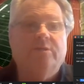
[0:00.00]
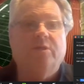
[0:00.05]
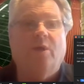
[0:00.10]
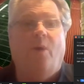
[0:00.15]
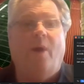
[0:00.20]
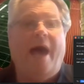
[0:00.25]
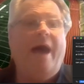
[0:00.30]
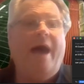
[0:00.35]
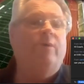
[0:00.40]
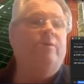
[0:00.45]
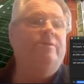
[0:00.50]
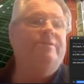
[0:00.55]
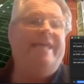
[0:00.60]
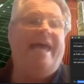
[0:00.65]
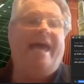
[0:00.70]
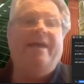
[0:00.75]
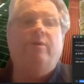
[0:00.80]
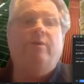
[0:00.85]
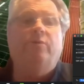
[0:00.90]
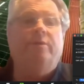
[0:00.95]
So how is
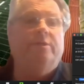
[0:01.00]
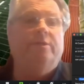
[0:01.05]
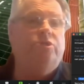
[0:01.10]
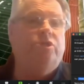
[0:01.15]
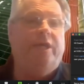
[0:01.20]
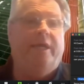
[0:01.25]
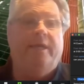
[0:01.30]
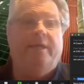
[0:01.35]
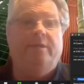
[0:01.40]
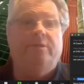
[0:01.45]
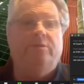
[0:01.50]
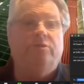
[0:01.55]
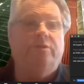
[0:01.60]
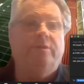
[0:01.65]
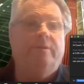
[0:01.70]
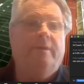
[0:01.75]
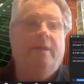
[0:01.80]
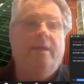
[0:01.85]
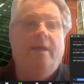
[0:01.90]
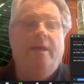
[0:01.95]
that going to
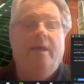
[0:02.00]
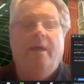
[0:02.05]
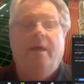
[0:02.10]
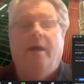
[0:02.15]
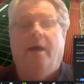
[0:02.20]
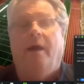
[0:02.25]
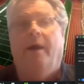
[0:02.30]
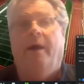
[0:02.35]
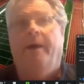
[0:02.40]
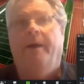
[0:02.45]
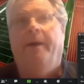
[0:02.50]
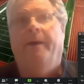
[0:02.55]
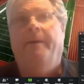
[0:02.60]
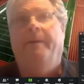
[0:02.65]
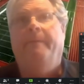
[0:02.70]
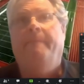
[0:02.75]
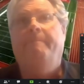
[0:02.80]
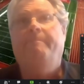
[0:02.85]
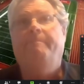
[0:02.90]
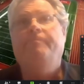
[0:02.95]
change?
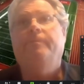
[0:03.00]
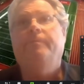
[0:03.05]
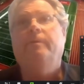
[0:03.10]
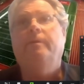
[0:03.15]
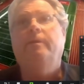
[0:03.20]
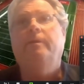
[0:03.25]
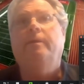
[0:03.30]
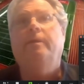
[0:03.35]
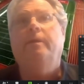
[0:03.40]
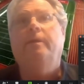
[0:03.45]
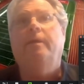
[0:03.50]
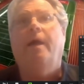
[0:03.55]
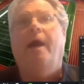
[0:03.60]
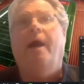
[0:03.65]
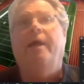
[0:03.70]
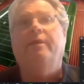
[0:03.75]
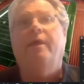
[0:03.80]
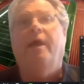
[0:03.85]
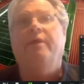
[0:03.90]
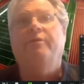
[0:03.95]

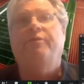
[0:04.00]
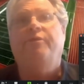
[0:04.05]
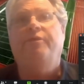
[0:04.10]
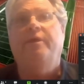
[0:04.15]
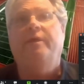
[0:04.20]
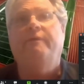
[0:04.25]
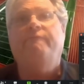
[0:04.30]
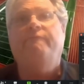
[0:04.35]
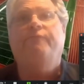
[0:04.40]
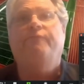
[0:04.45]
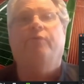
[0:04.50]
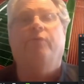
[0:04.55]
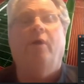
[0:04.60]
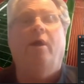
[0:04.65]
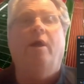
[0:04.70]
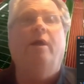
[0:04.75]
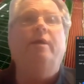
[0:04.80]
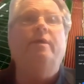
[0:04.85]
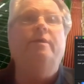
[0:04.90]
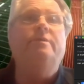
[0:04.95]
I think
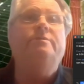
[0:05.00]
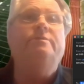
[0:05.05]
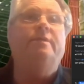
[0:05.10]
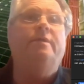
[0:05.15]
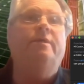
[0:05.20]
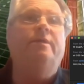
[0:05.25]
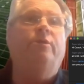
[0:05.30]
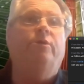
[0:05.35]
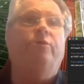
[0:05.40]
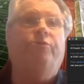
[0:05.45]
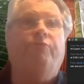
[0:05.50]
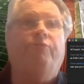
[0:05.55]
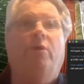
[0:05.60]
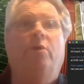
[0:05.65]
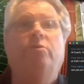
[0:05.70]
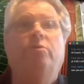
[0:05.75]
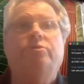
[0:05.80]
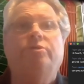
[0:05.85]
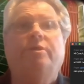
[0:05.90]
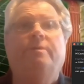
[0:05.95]
for us in the
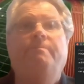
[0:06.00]
throws